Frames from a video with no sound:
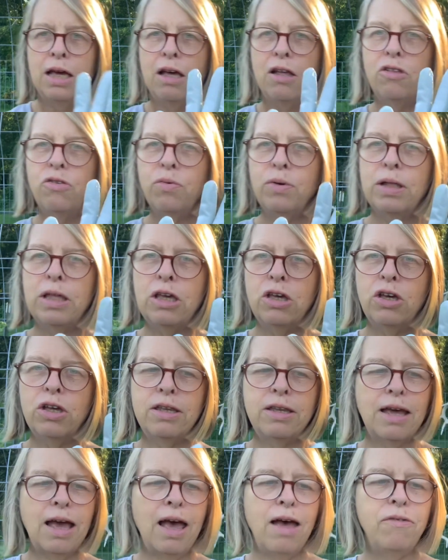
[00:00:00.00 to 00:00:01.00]
it's really good
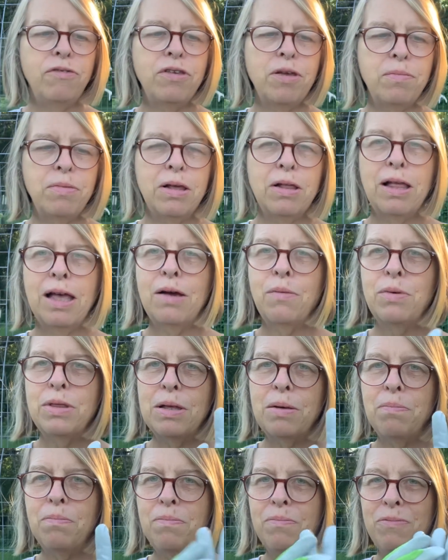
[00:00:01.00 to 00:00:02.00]
to have something like with
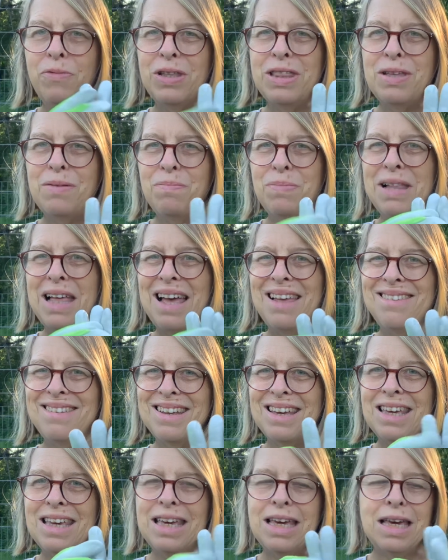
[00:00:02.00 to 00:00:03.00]
a
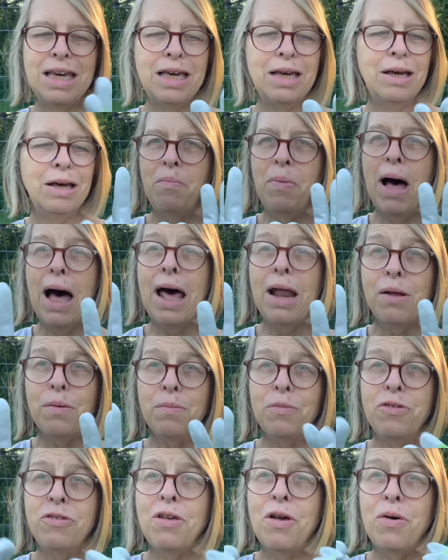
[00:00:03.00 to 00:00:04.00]
plasticky
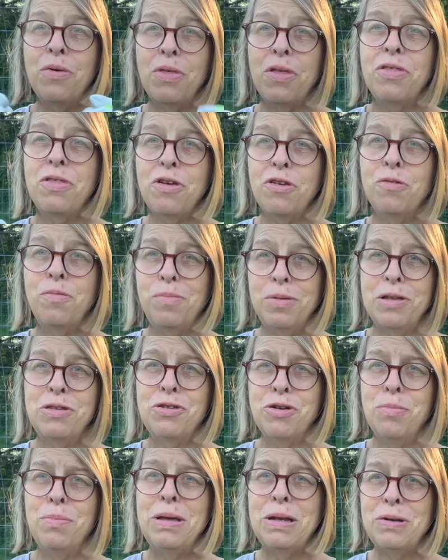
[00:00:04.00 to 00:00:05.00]
bottom so that those
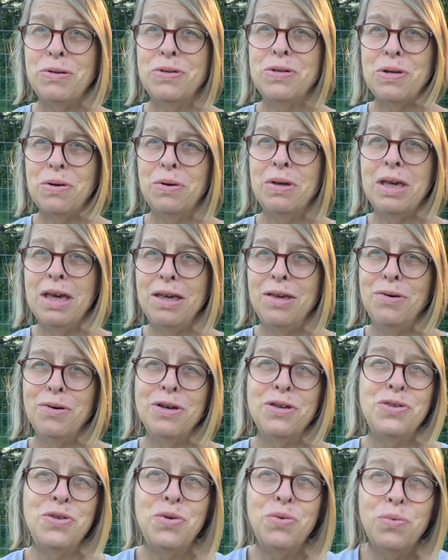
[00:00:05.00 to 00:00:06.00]
blister beetles don't get you,
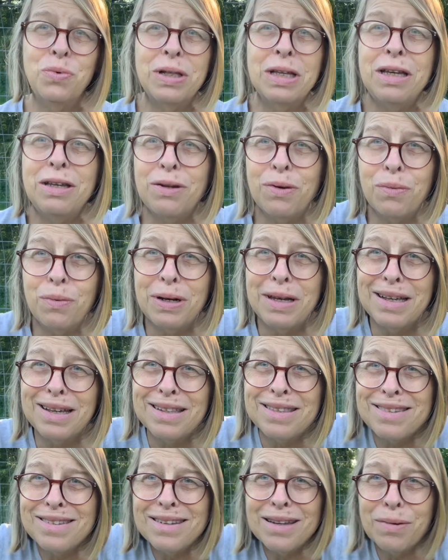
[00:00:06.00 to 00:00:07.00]
because you really don't want to
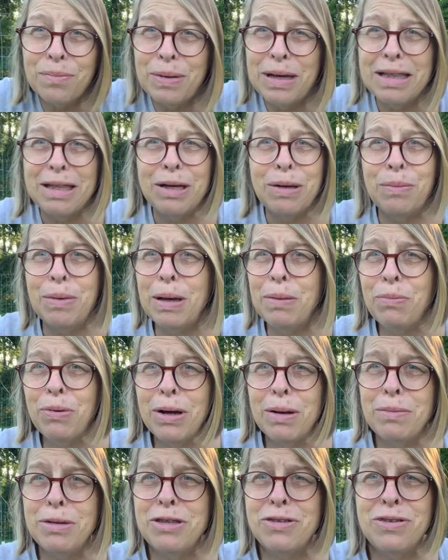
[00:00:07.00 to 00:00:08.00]
get stung by them. I promise